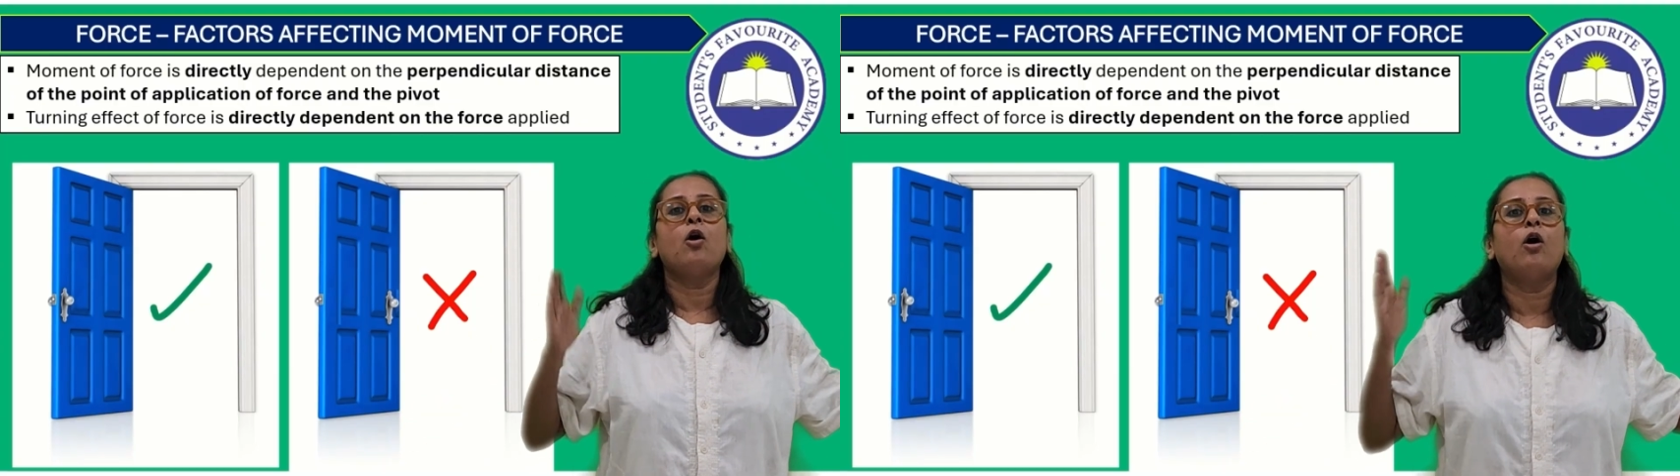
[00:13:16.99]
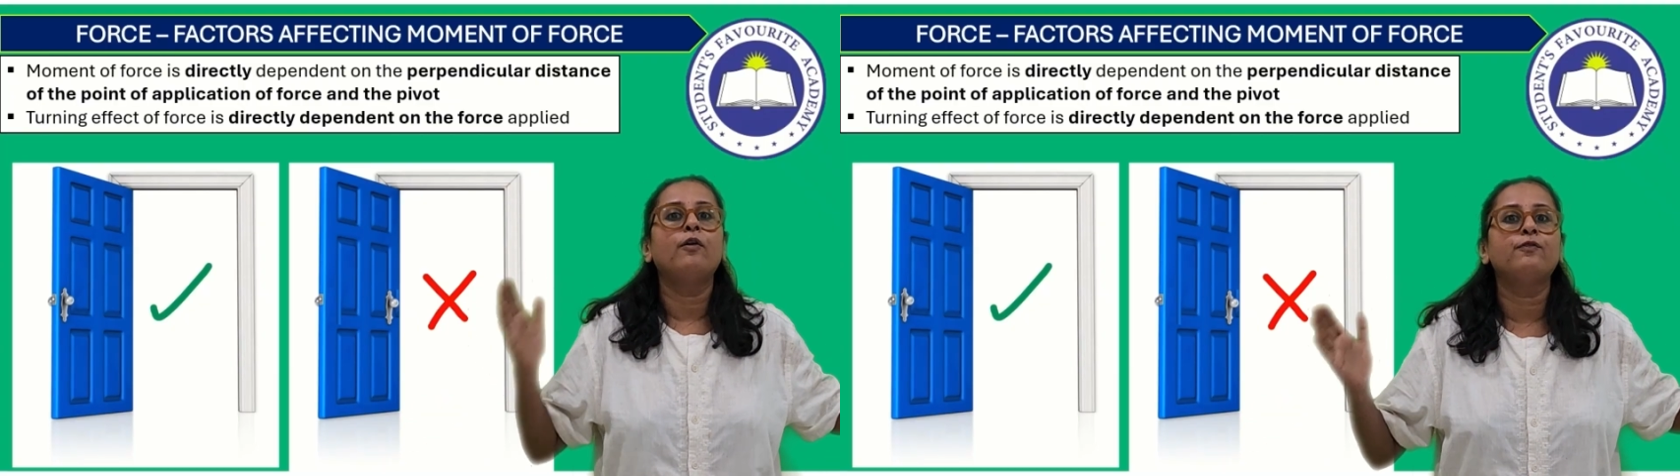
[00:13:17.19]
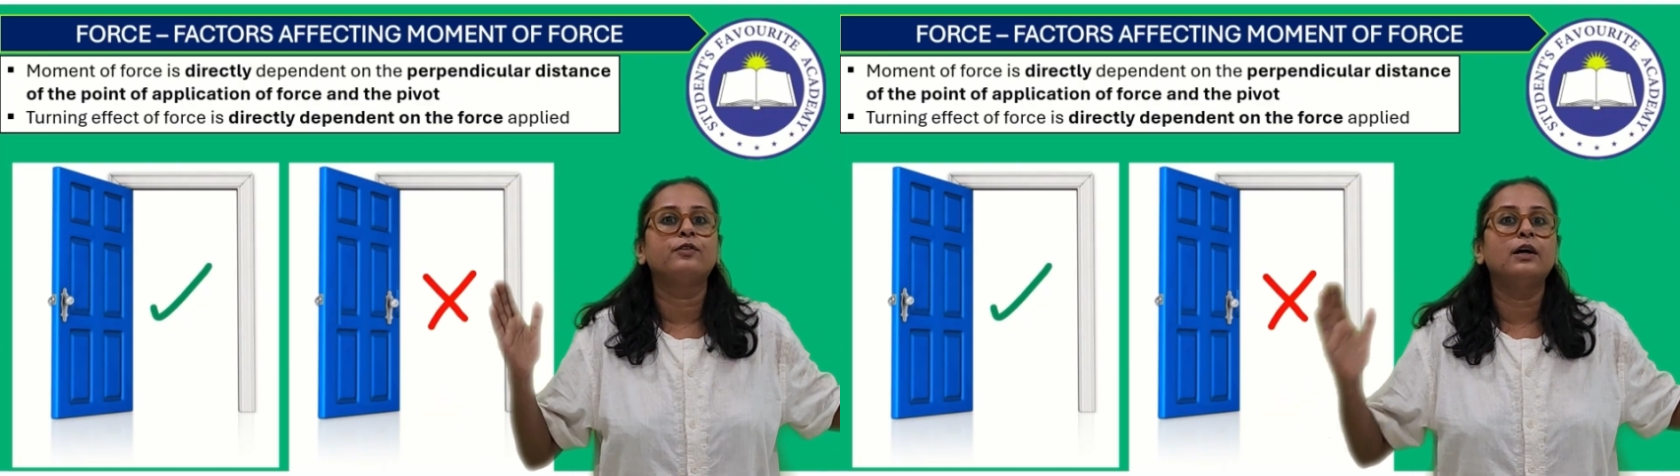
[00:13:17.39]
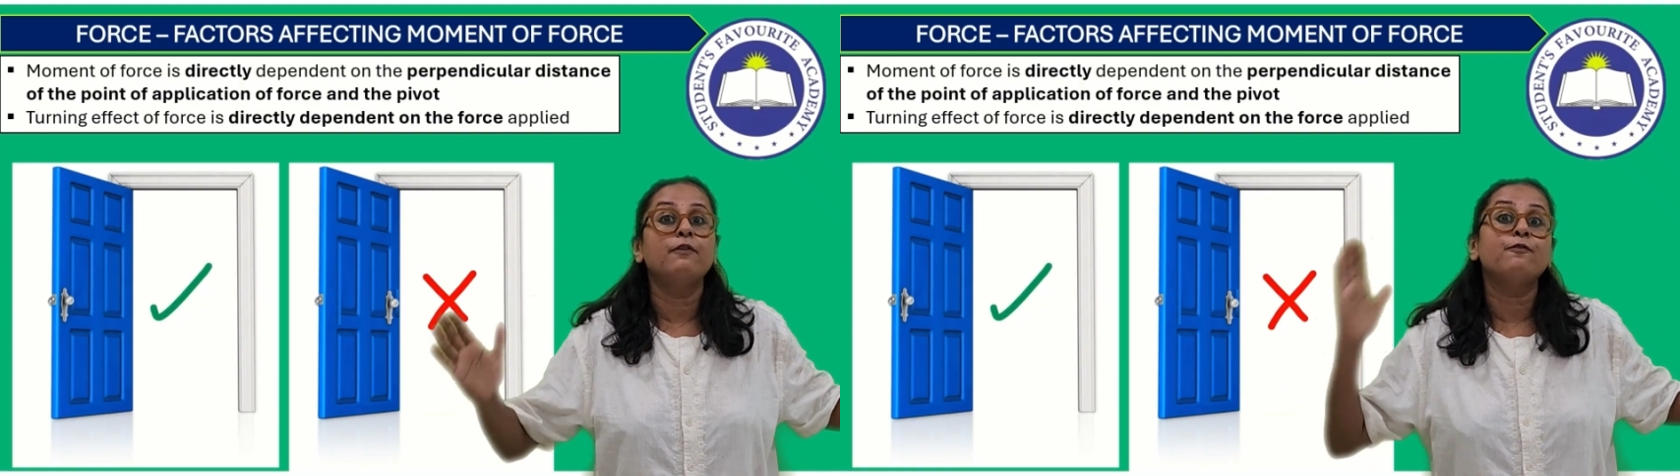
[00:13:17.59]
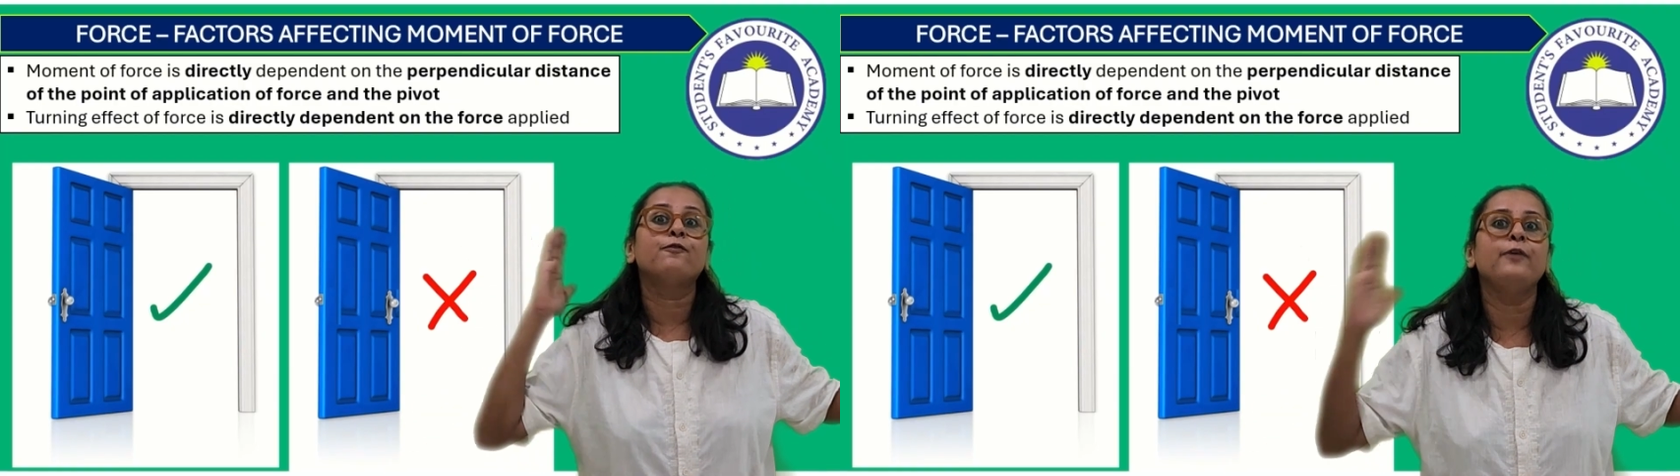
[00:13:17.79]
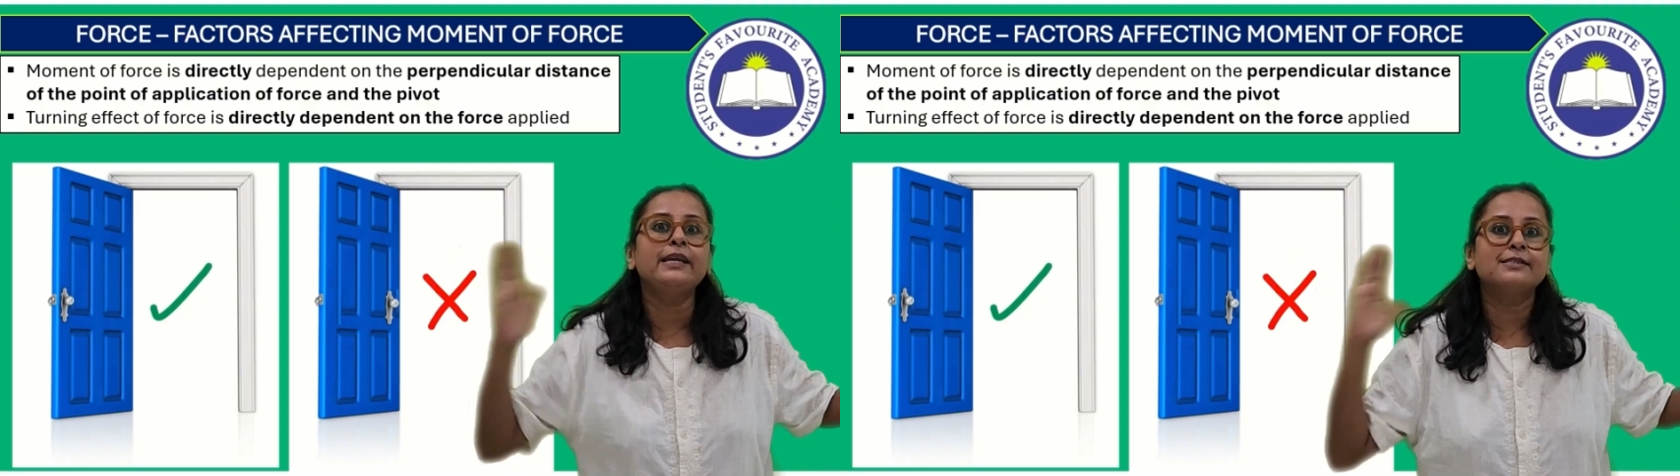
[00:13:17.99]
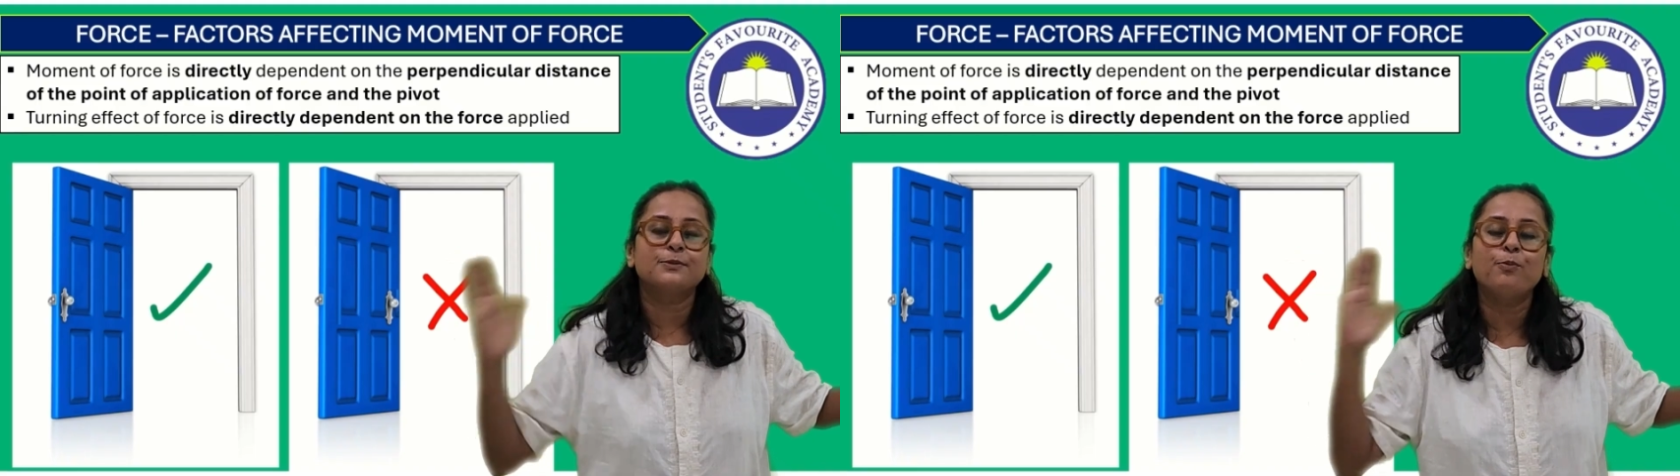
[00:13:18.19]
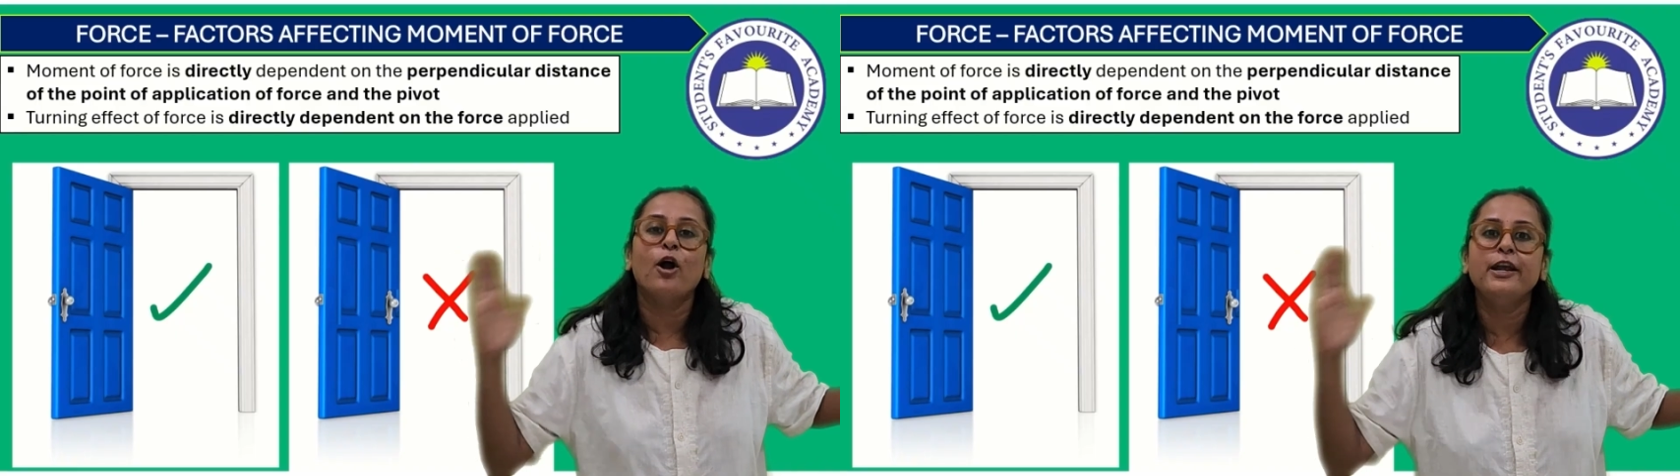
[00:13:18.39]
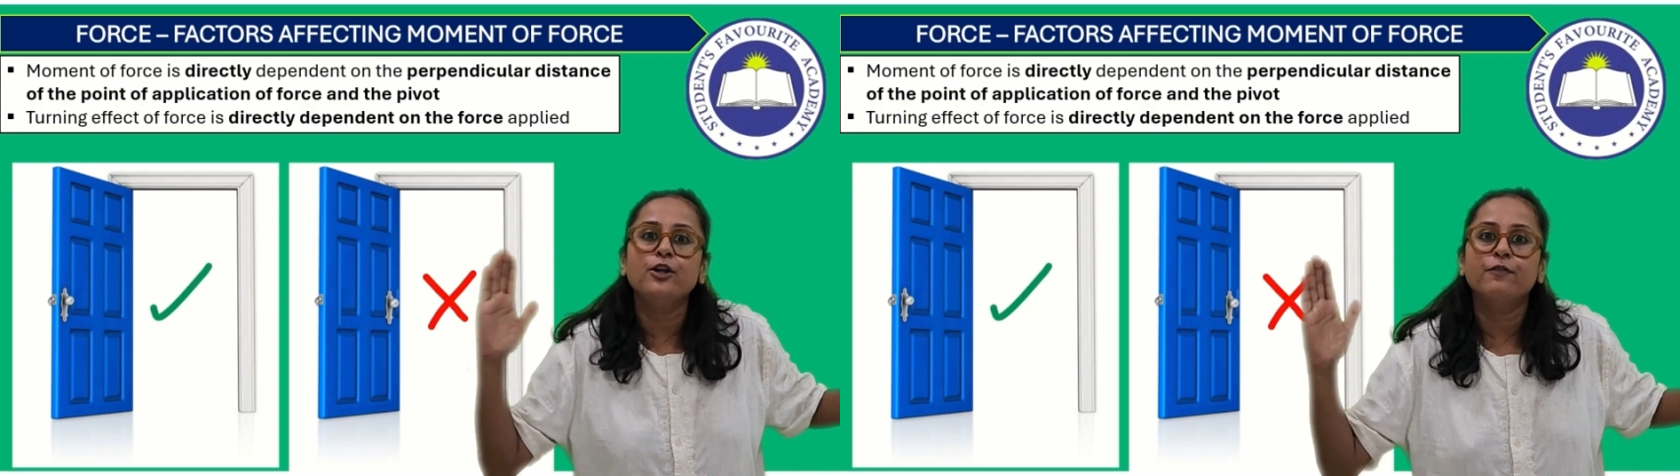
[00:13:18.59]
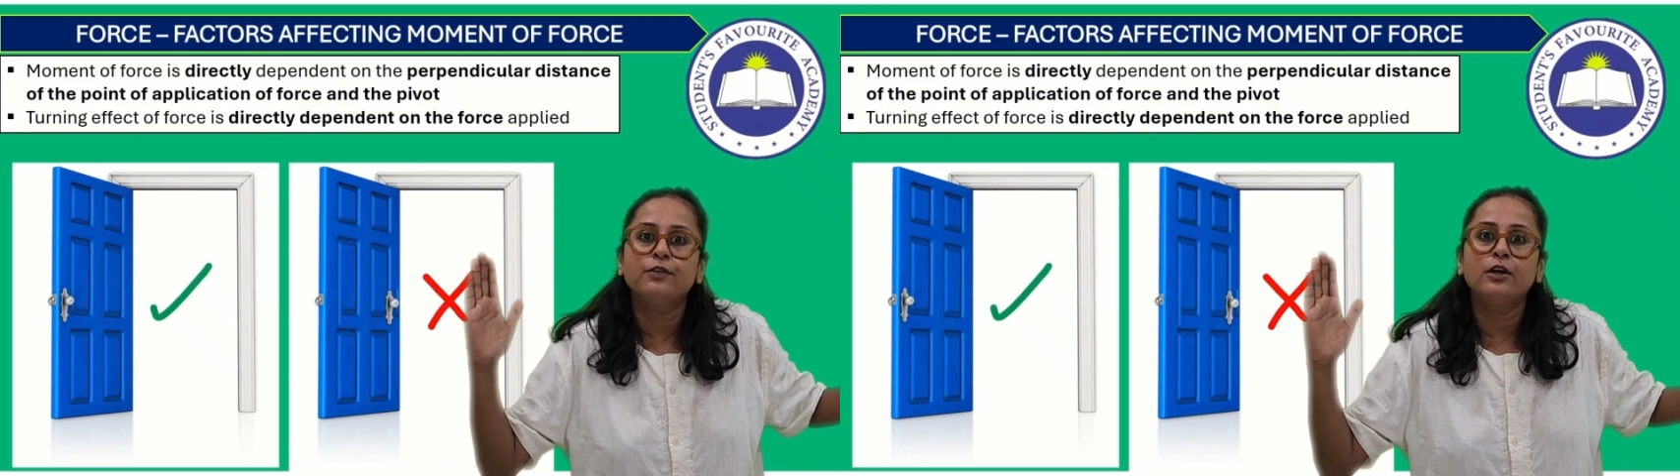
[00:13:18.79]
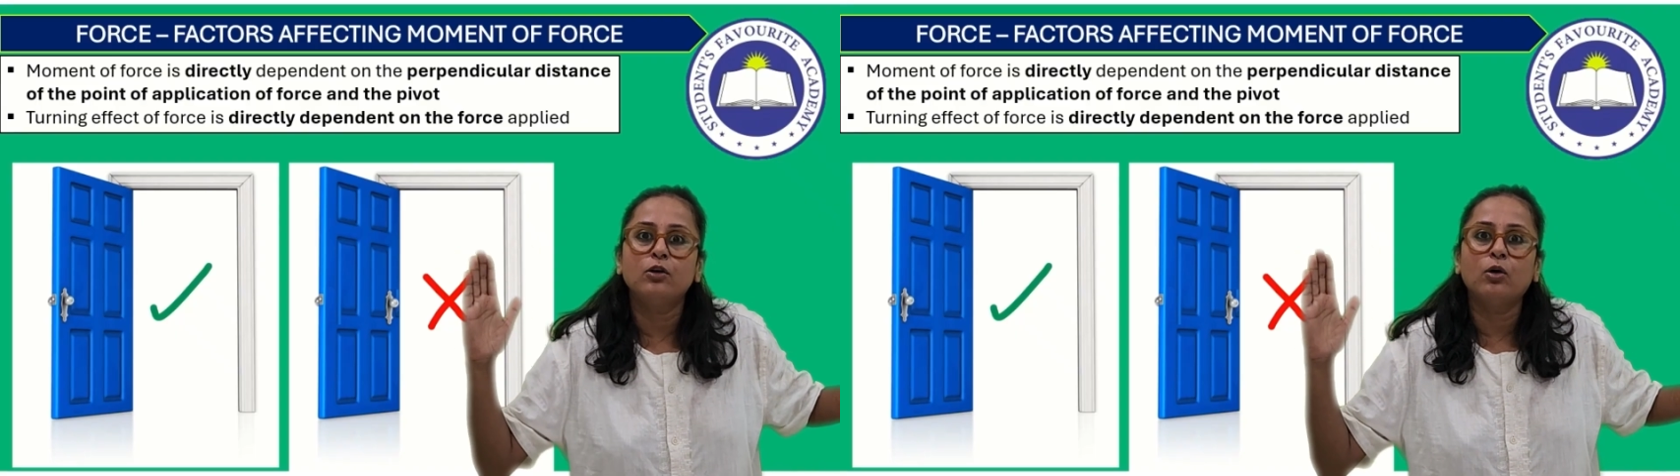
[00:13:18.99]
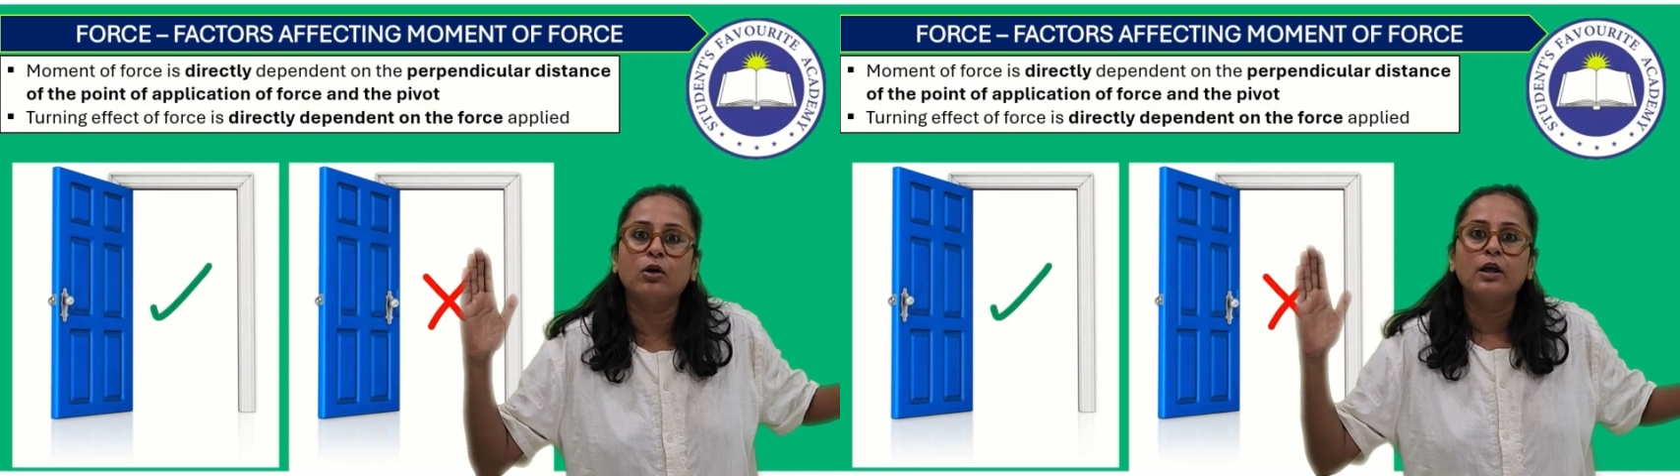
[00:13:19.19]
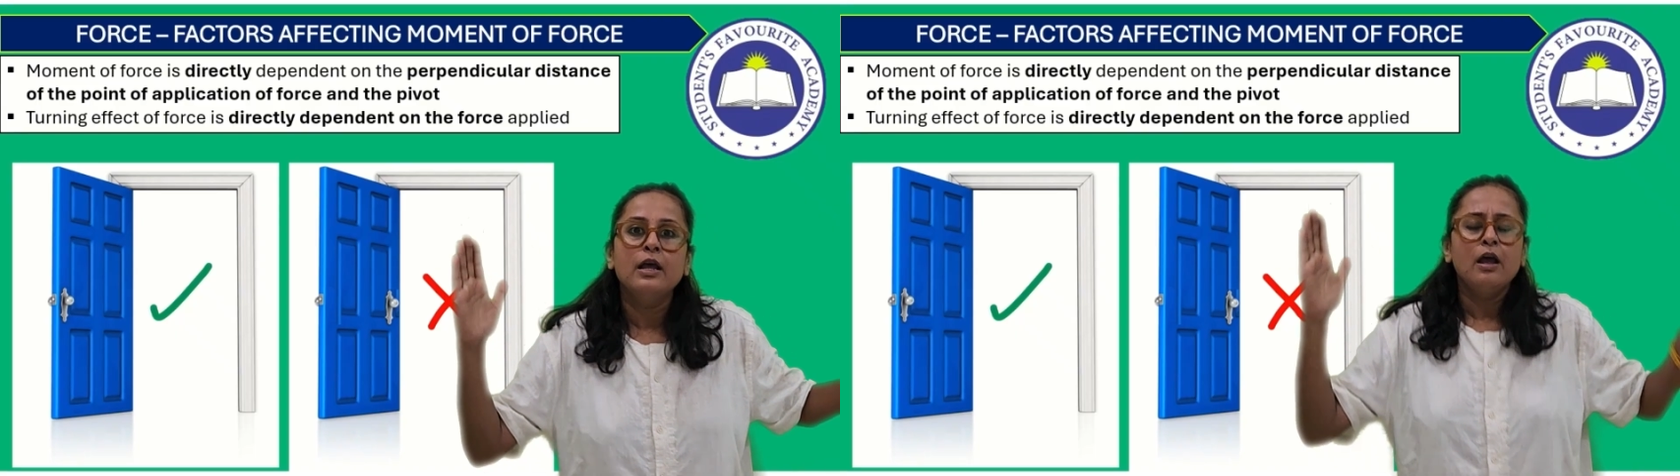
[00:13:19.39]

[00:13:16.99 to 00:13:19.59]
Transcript: of the fixed point of the door?